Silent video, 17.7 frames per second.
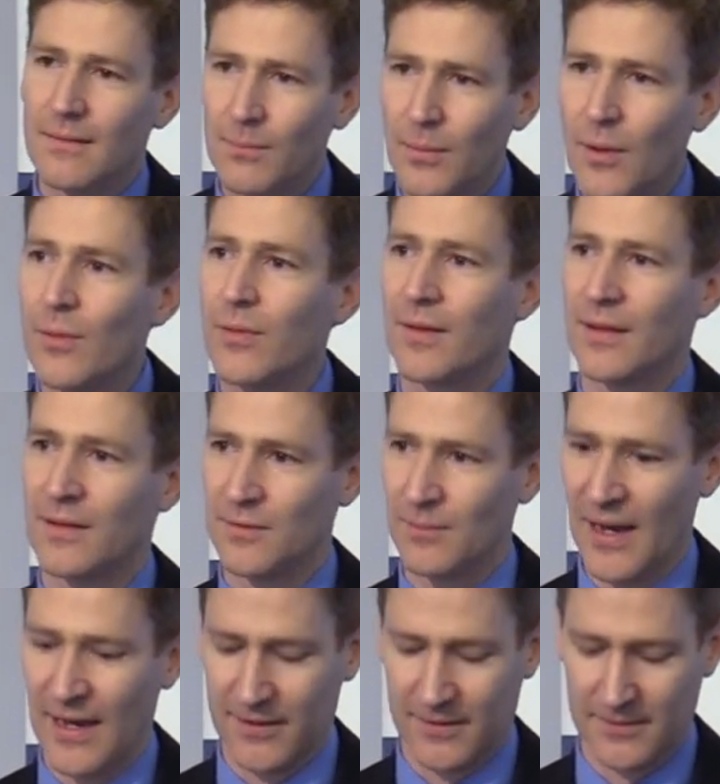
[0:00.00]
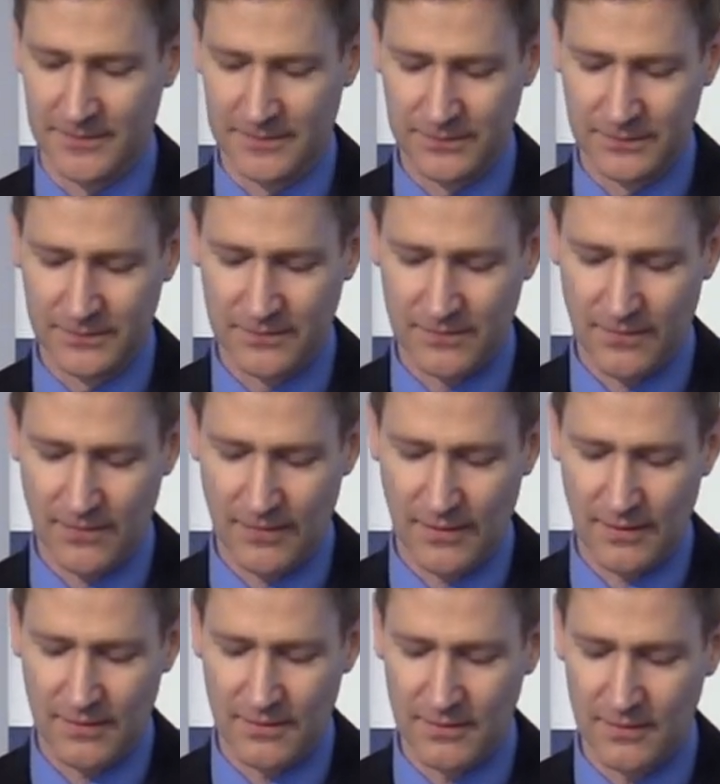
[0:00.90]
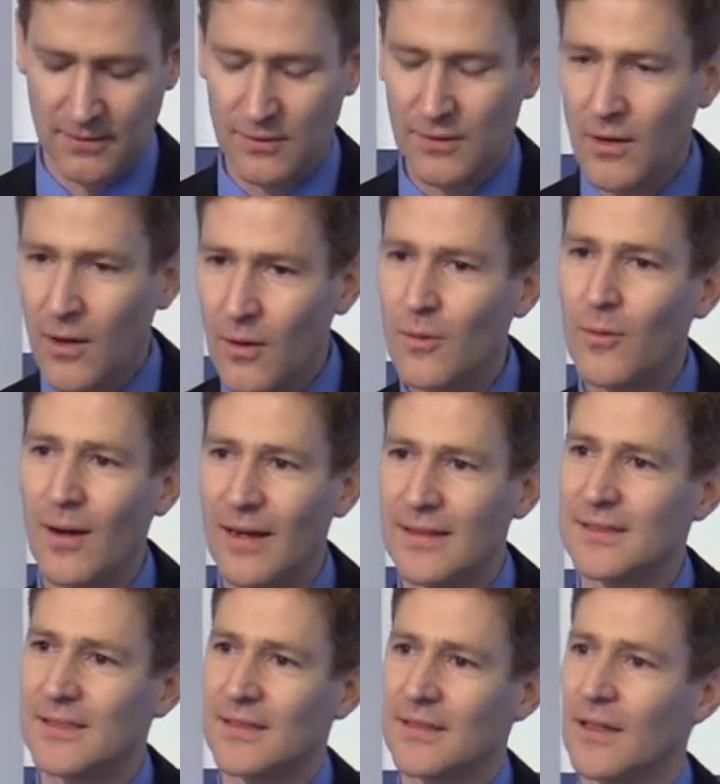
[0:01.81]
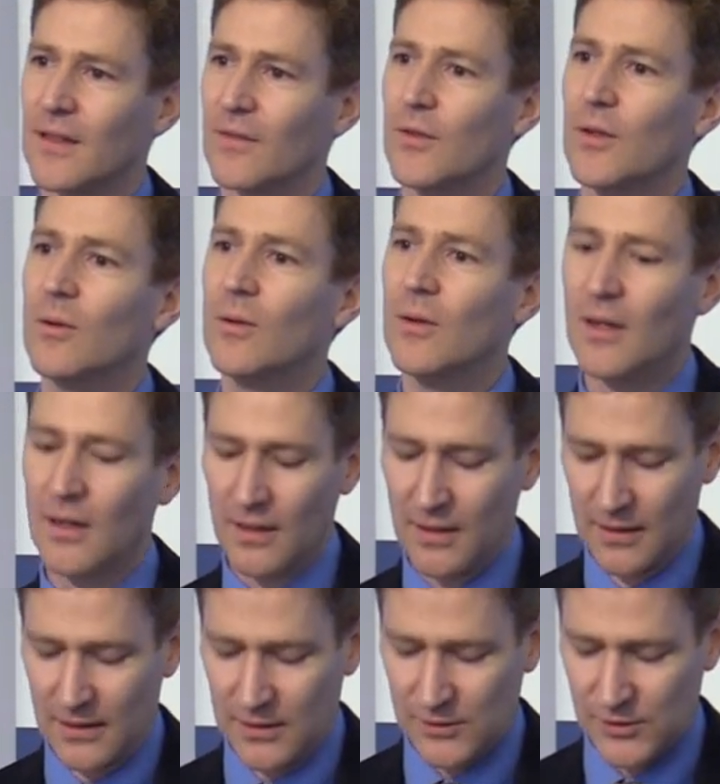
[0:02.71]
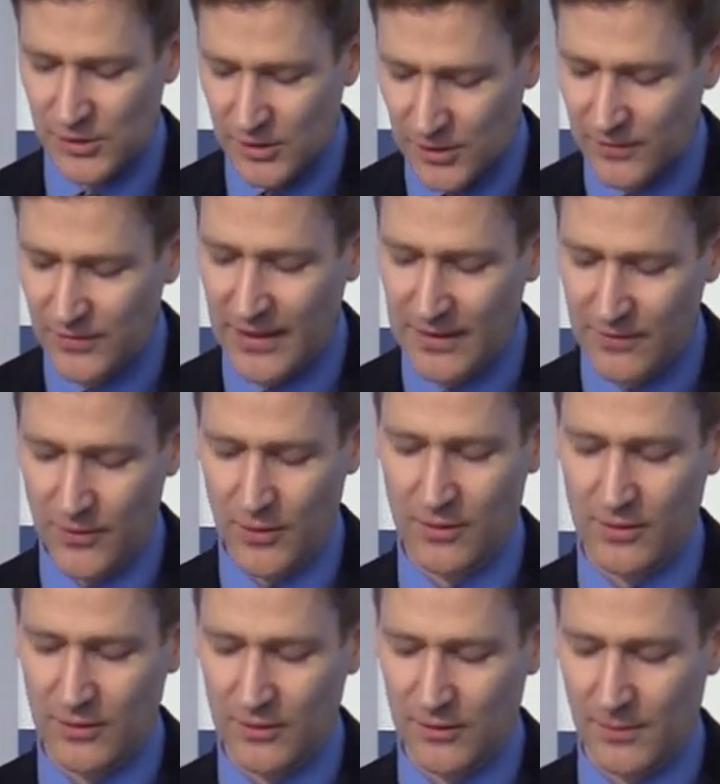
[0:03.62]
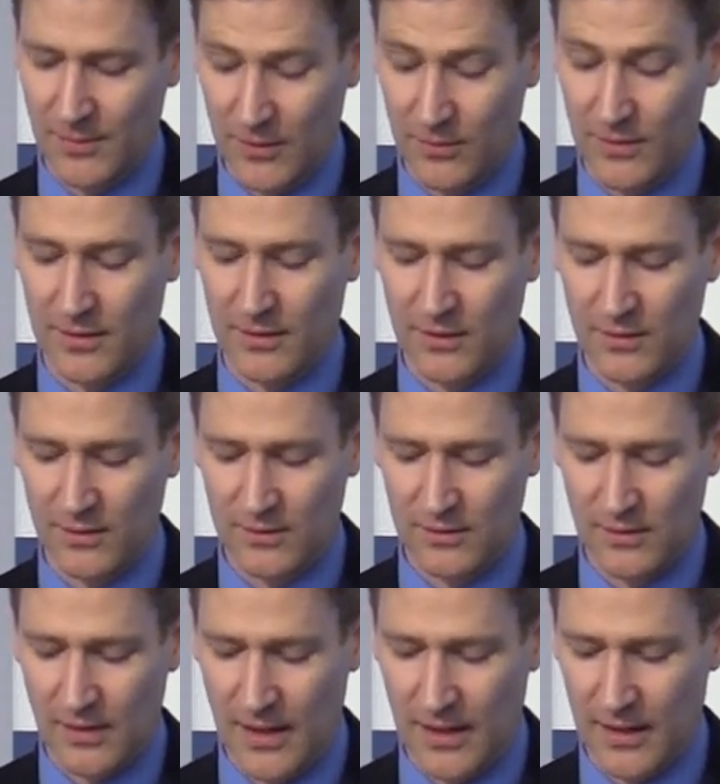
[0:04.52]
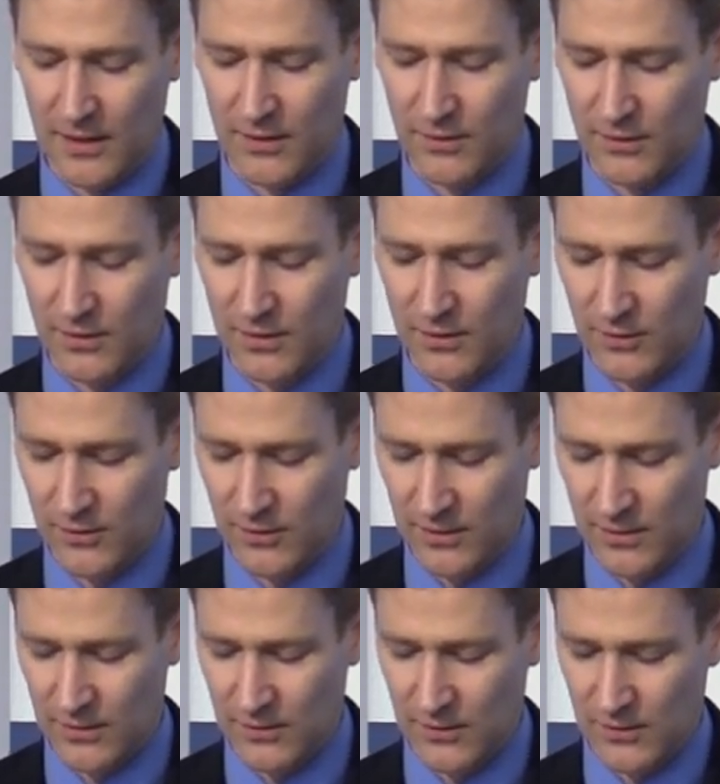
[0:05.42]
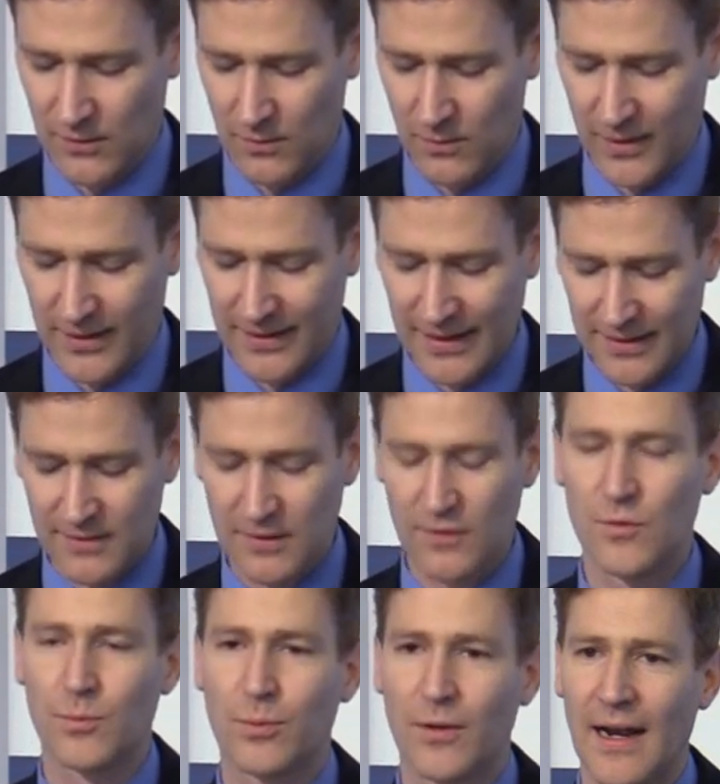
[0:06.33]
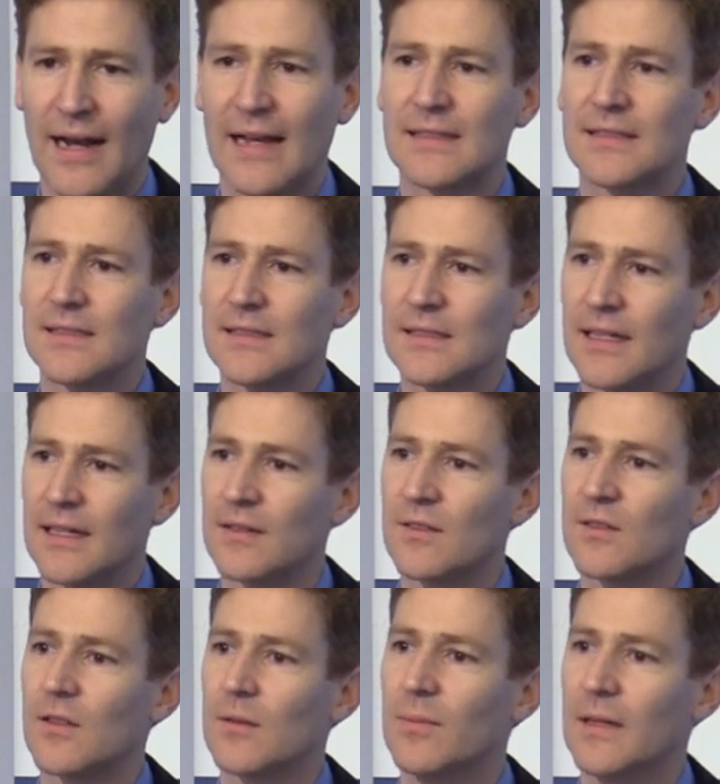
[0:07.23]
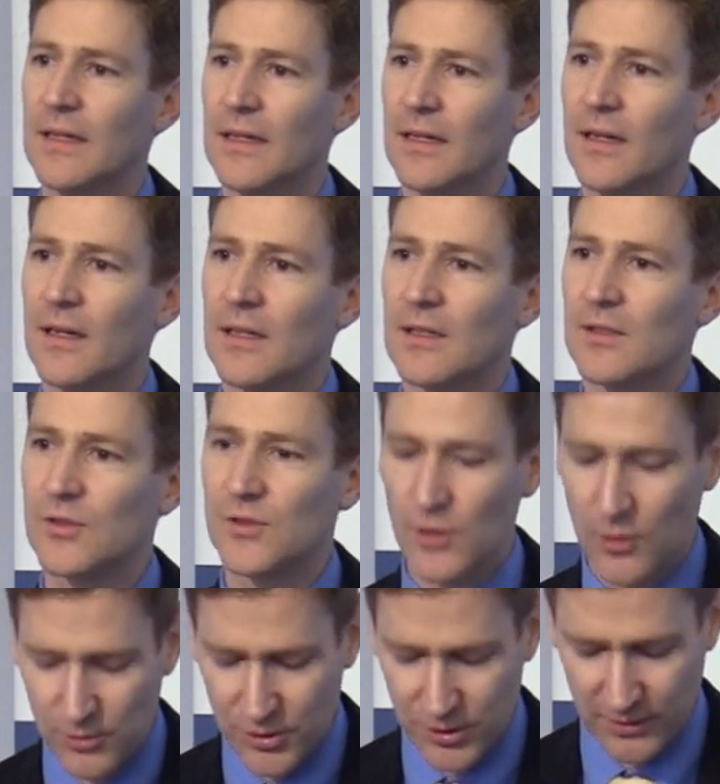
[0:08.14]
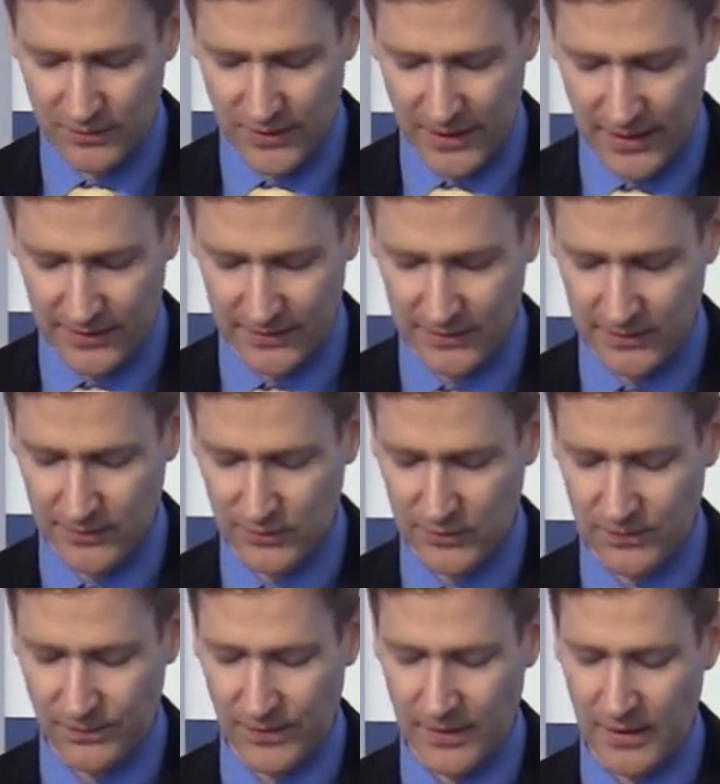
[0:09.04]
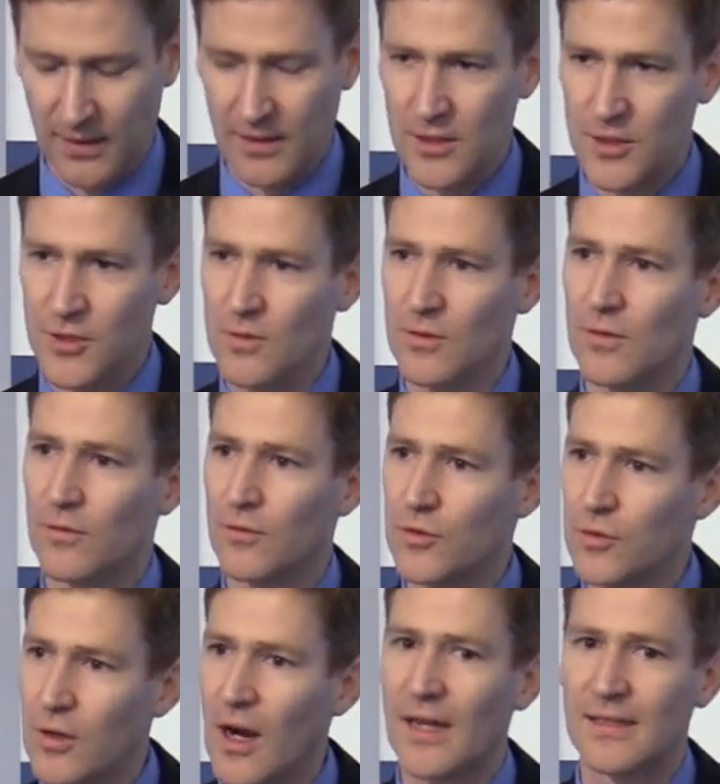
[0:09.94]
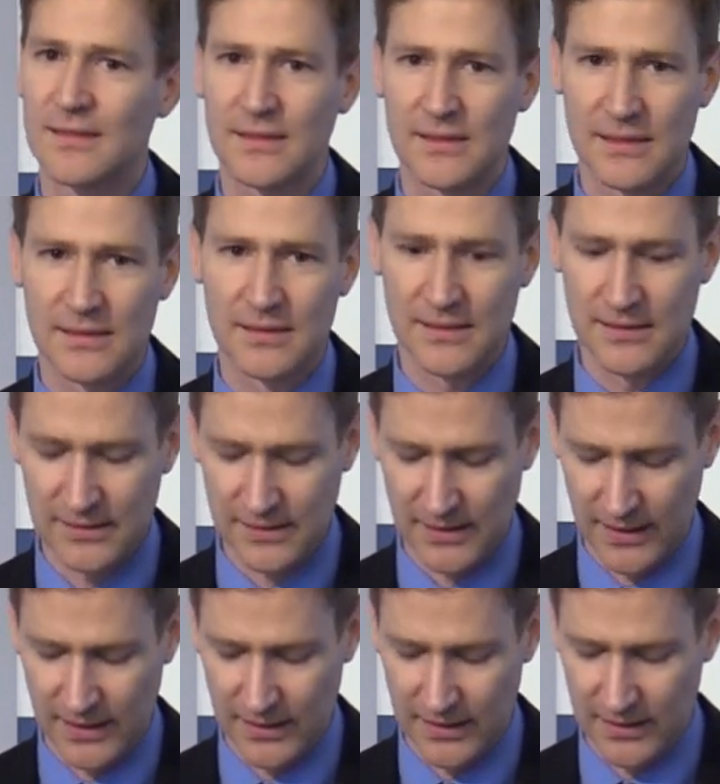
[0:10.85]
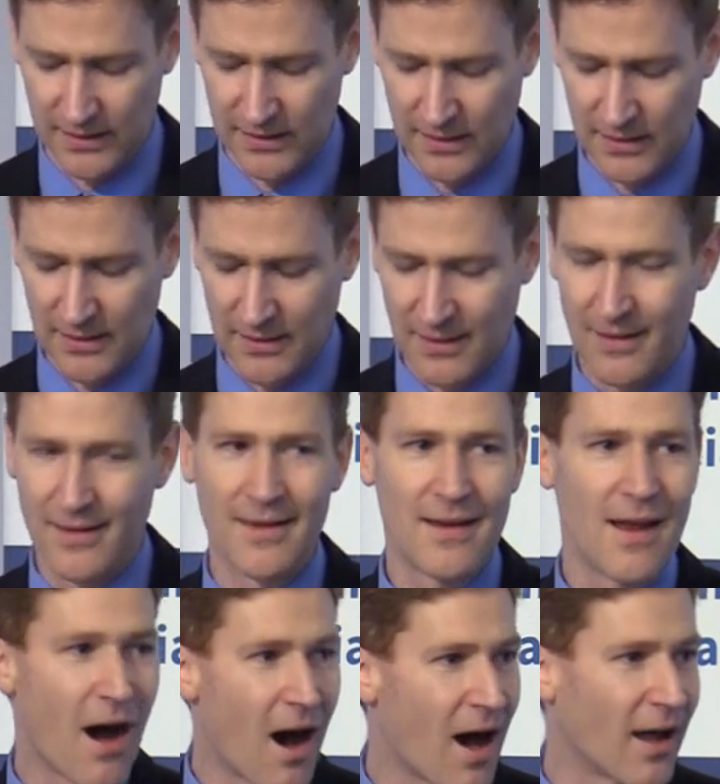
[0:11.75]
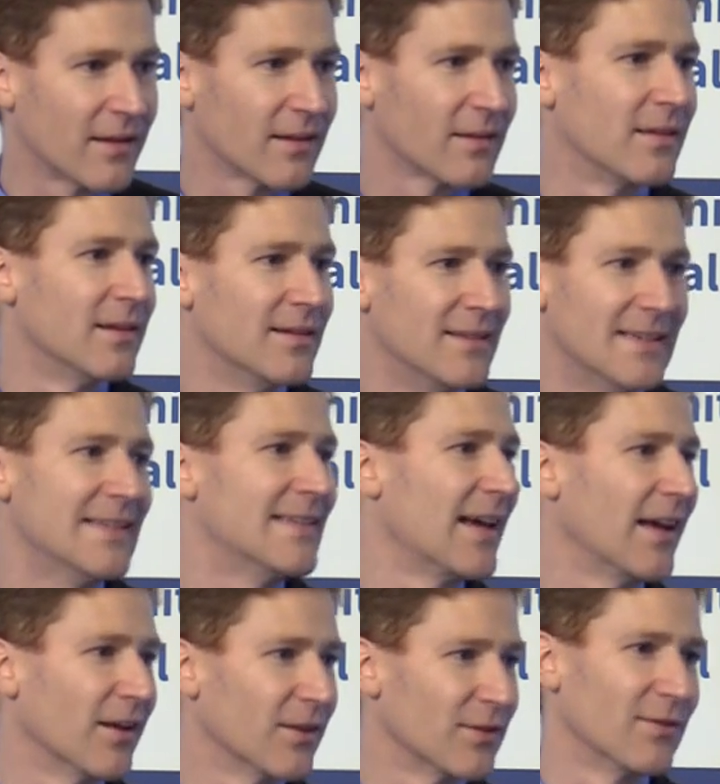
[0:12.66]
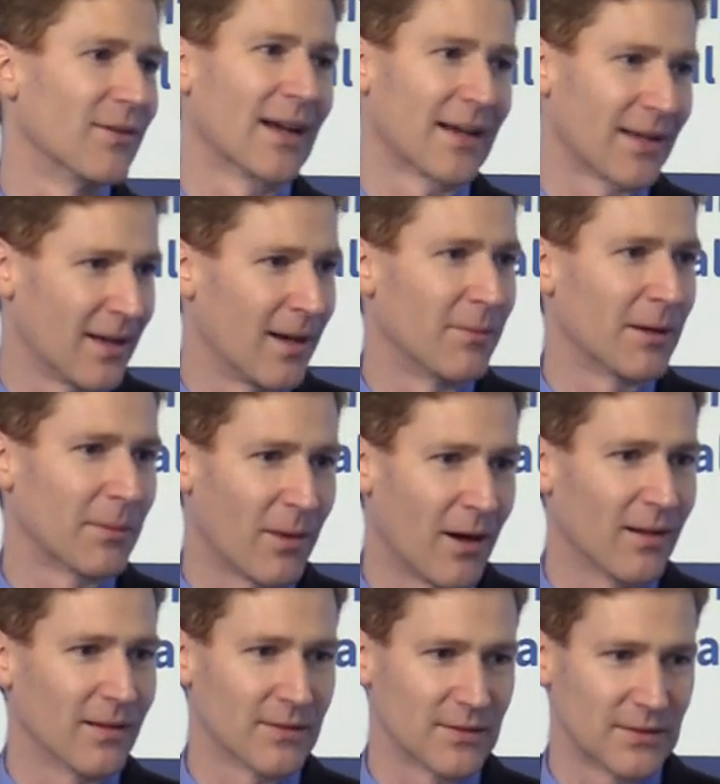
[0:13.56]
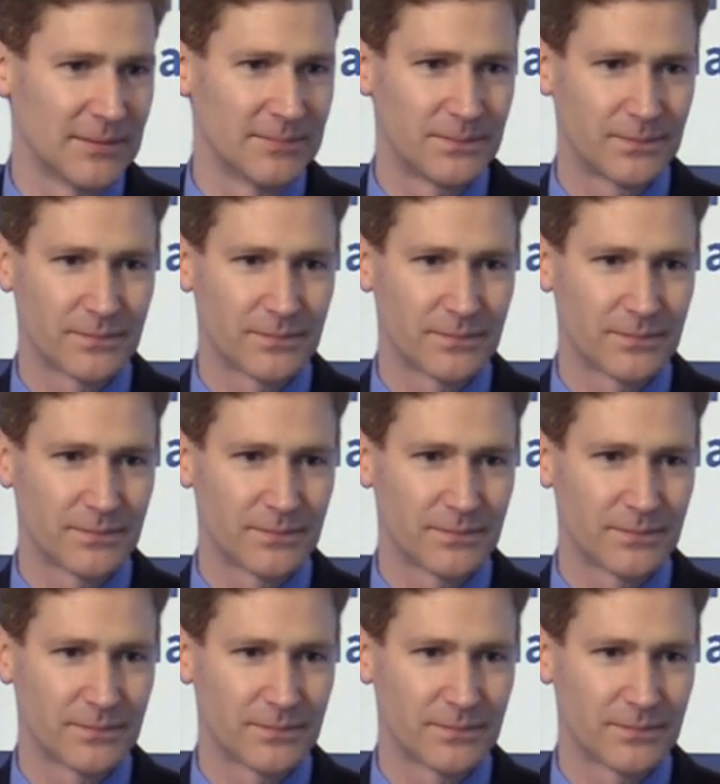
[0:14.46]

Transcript: Both things matter. There's no question that if you survey voters about their concerns, what gets expressed tends to be social values and issues of trust in society, not the details of economic policy.